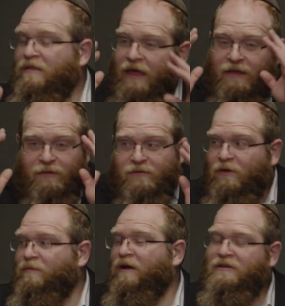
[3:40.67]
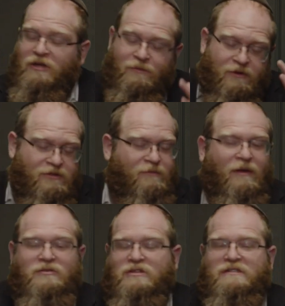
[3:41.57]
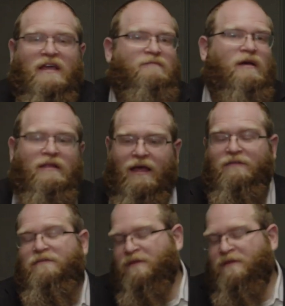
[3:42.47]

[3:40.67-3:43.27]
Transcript: Thank you so much. I appreciate you, Mama. You saved my life.